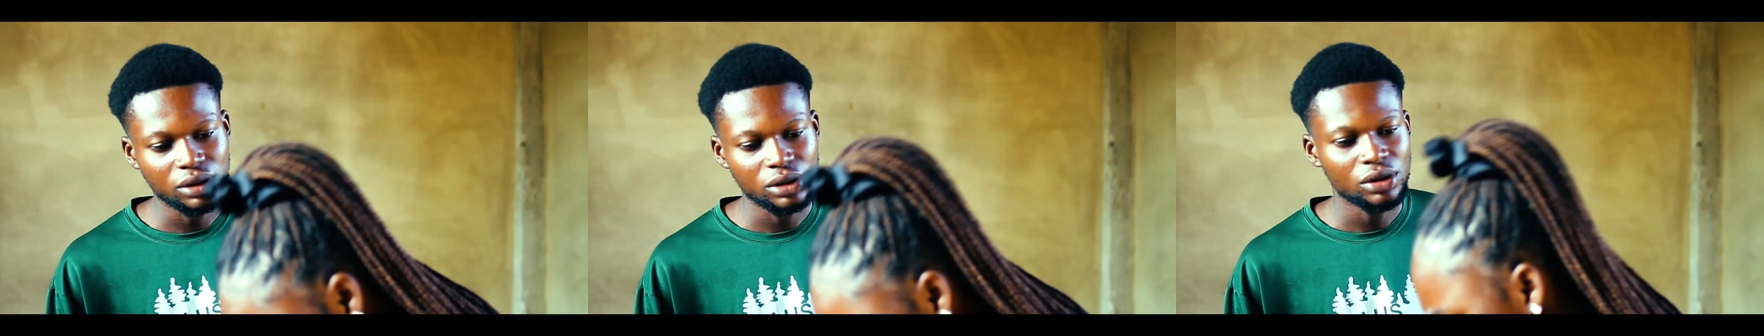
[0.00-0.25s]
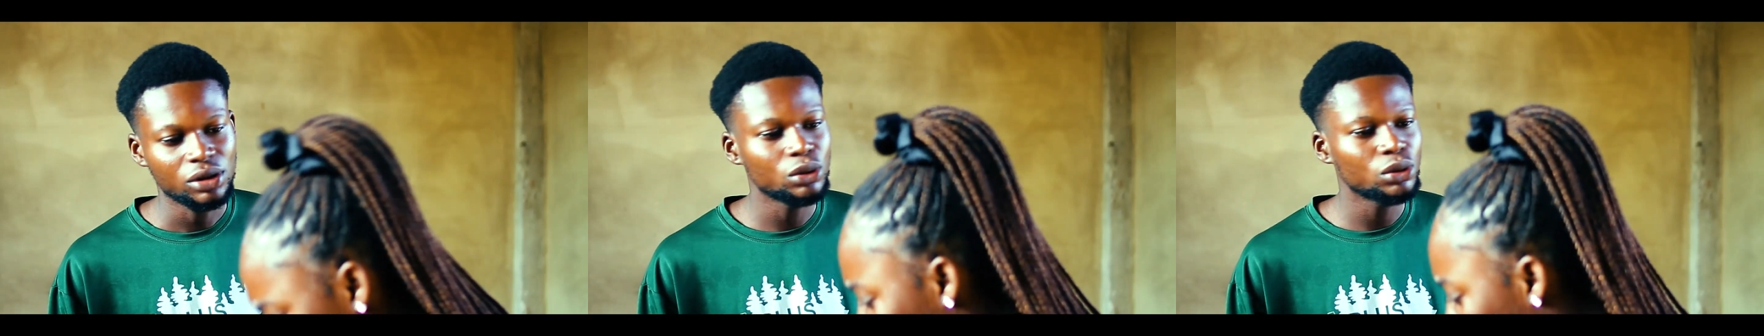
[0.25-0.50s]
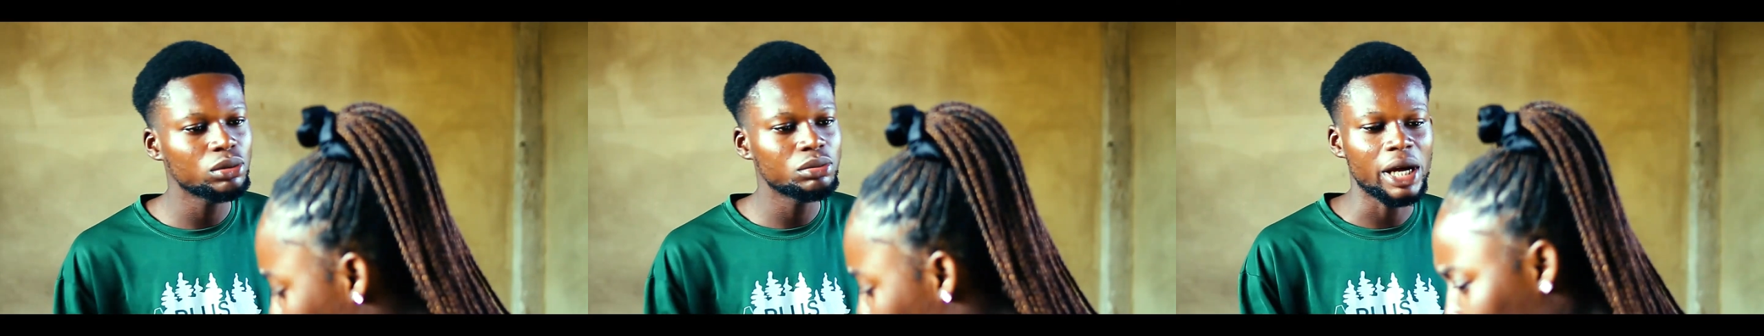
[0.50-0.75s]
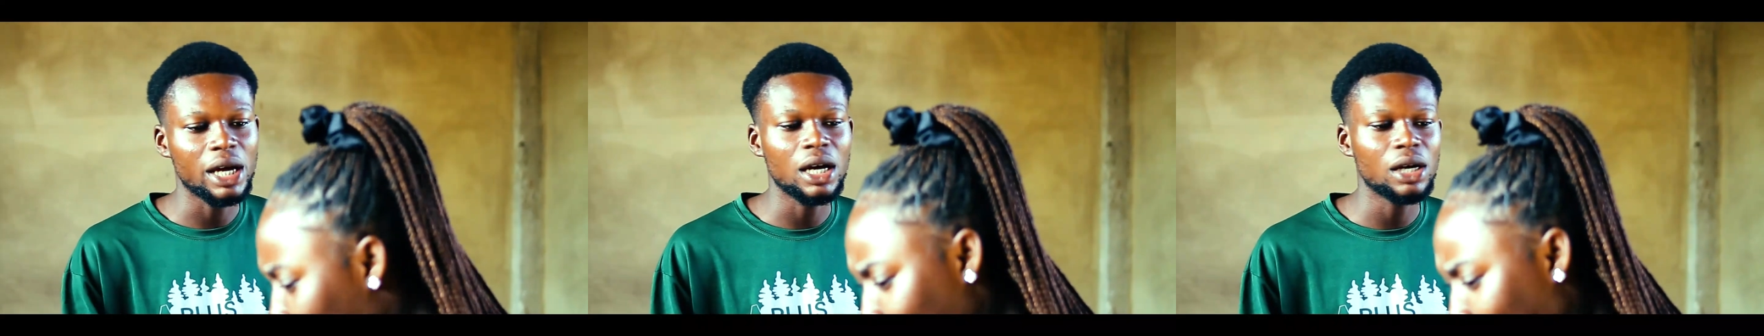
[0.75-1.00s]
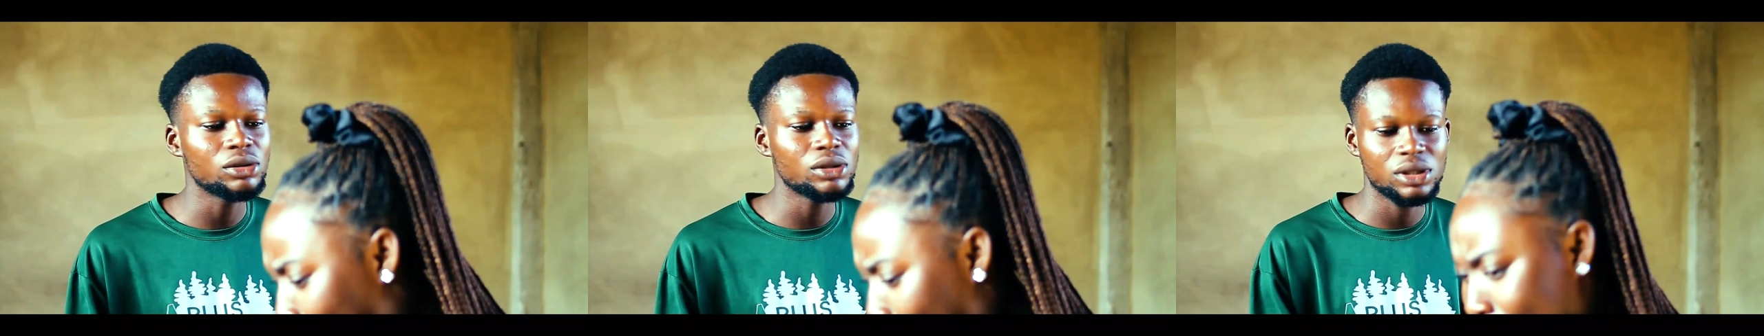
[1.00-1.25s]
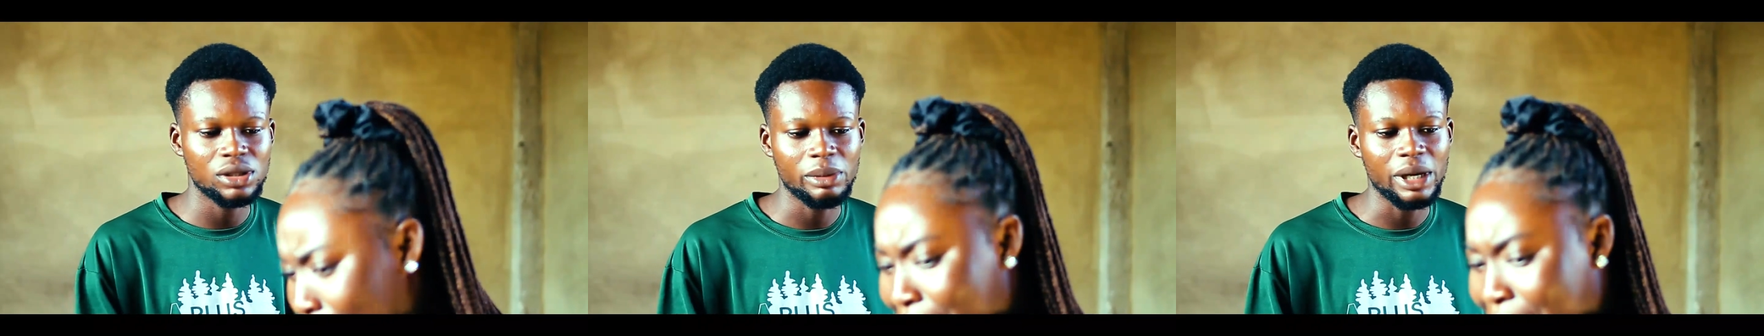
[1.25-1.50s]
You know, my
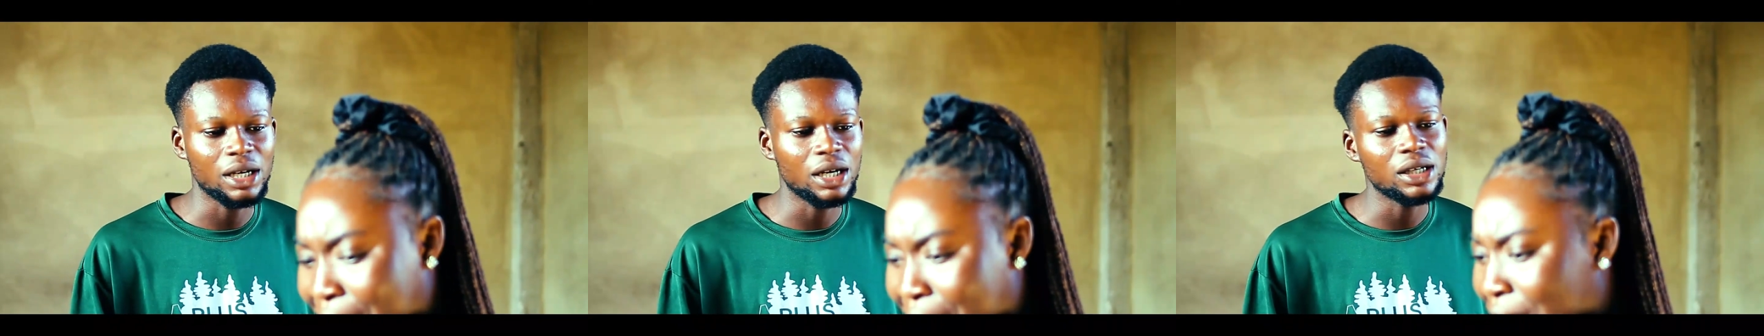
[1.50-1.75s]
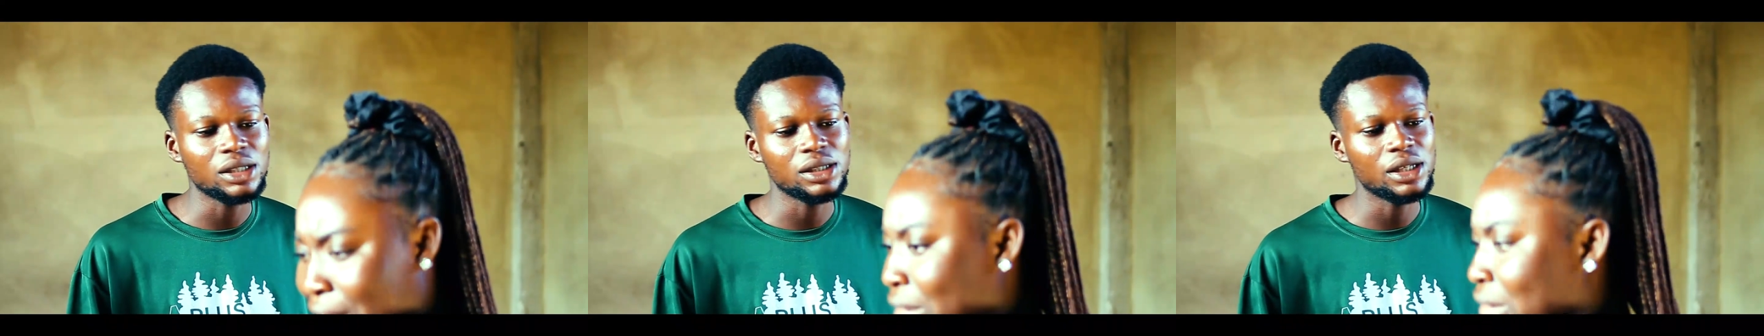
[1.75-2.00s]
house, my cars,